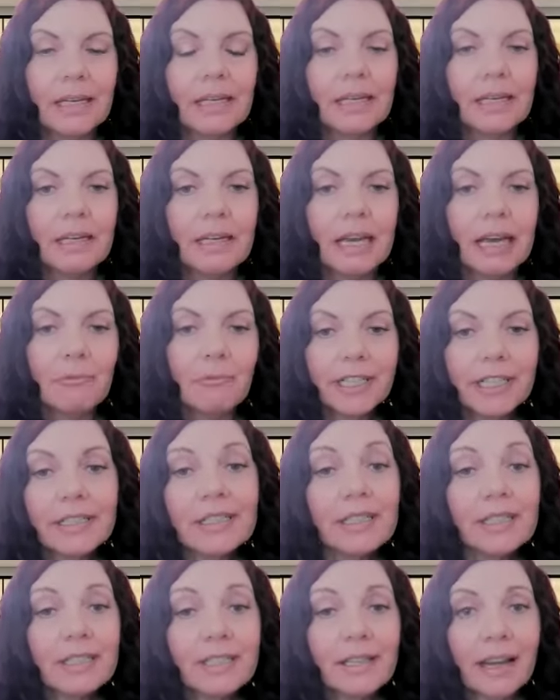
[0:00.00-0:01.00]
And what it's
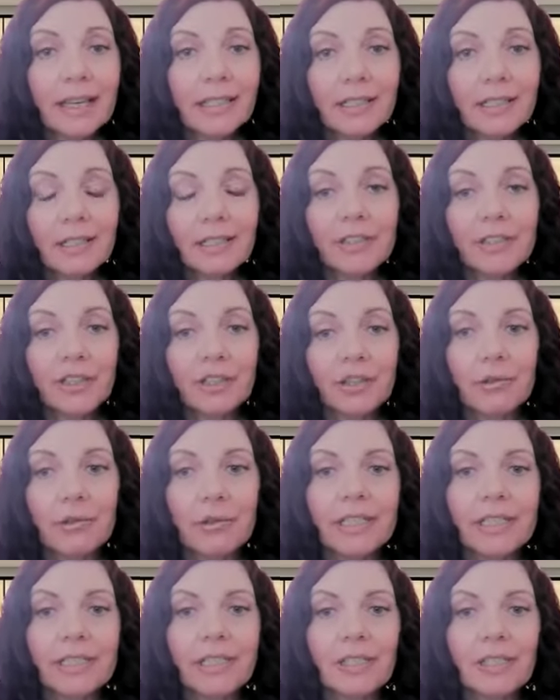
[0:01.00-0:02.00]
designed to do
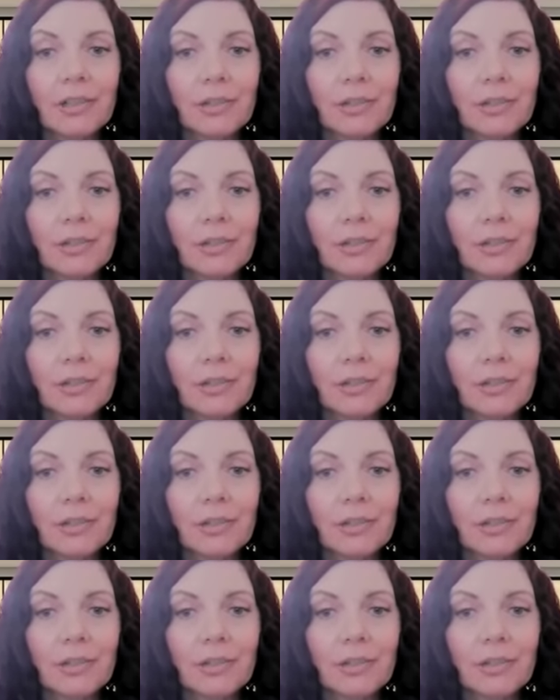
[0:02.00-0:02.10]
is